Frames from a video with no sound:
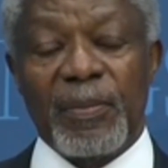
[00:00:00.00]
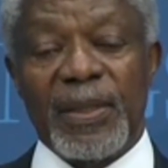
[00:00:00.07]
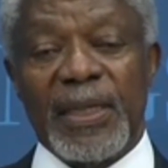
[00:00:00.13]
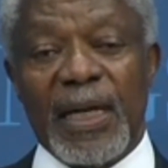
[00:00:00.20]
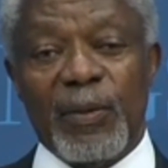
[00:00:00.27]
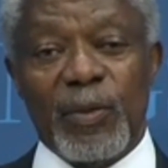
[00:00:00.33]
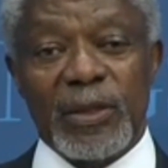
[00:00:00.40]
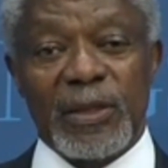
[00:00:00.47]
but
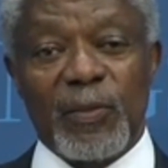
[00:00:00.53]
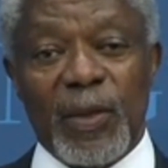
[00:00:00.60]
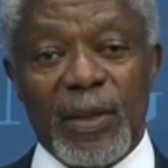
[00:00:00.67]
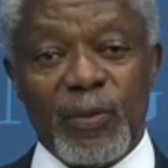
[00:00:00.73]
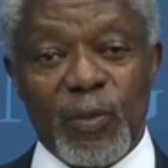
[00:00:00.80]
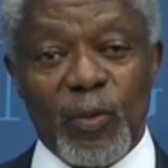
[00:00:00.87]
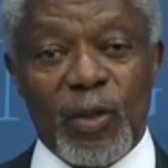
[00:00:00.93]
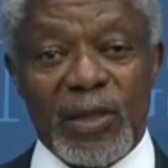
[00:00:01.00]
I was the
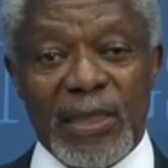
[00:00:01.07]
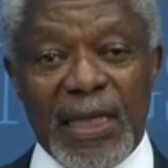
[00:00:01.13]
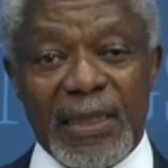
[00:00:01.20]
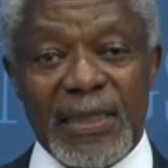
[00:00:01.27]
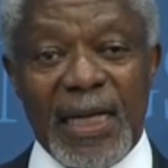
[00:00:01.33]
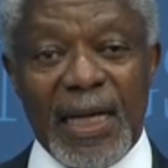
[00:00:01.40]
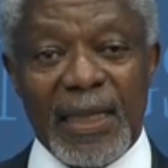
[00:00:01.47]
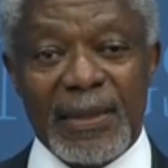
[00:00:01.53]
one who was
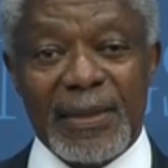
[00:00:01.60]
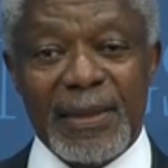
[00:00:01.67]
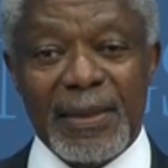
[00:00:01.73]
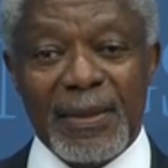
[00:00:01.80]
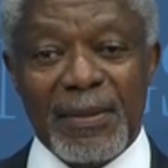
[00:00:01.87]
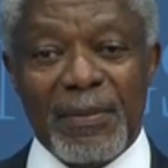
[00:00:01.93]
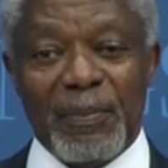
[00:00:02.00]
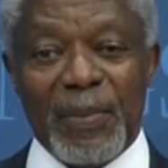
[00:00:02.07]
attacked
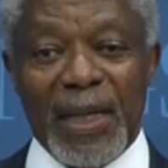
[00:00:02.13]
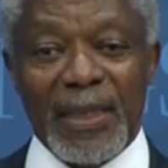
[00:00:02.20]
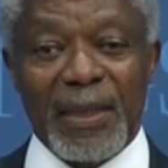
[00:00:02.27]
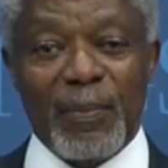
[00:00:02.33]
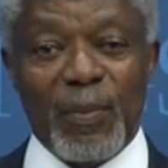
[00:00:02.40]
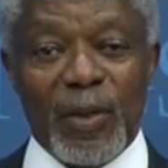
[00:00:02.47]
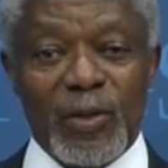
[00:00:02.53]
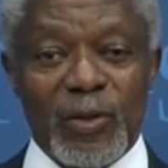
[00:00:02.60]
by
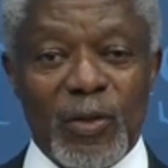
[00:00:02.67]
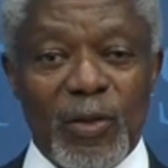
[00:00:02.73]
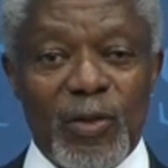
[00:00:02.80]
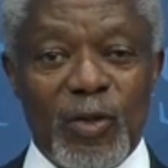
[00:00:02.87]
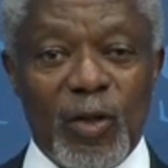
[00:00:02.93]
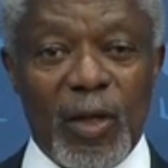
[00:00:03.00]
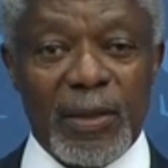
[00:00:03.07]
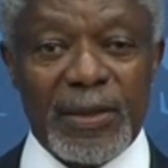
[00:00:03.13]
the Moscow
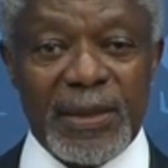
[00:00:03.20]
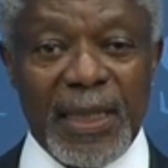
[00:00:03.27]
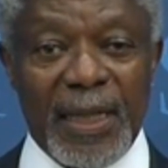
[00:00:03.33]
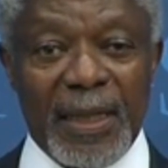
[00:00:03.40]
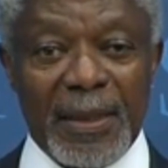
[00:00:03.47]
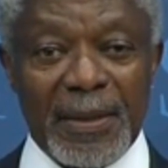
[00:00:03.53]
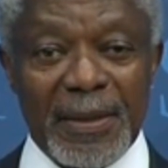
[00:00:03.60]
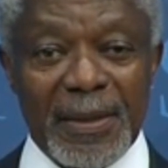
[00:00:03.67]
drug
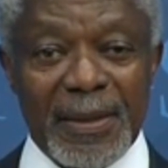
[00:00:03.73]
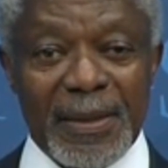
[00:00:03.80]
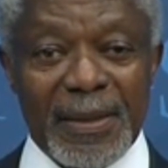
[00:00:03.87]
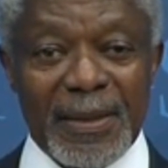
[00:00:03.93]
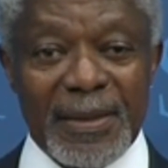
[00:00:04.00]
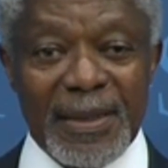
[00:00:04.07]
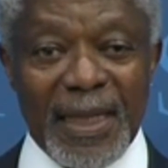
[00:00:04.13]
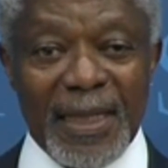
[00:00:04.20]
czar,
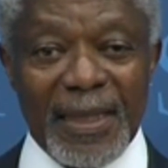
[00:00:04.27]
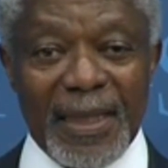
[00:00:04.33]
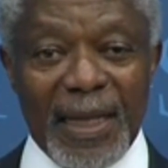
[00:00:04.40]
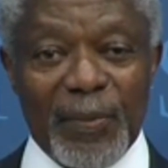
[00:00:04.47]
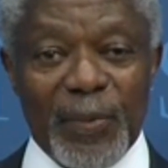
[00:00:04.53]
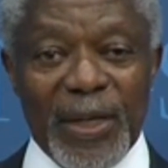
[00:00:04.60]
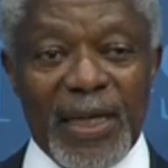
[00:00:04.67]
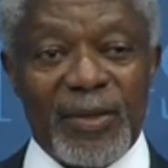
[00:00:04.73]
saying
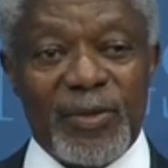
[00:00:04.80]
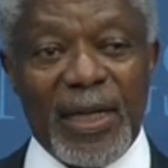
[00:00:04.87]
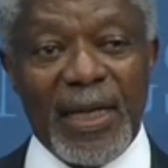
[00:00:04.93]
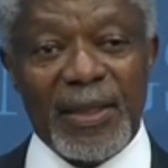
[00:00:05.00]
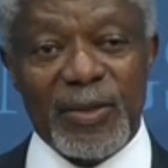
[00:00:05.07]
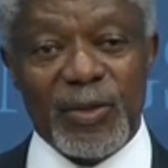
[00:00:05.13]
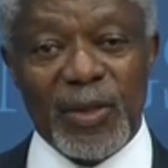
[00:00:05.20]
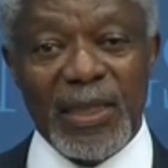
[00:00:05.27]
that we are
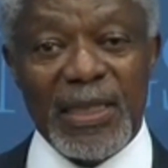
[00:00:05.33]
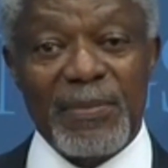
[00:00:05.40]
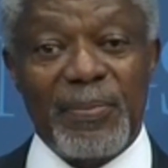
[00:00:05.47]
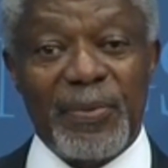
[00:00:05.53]
trying to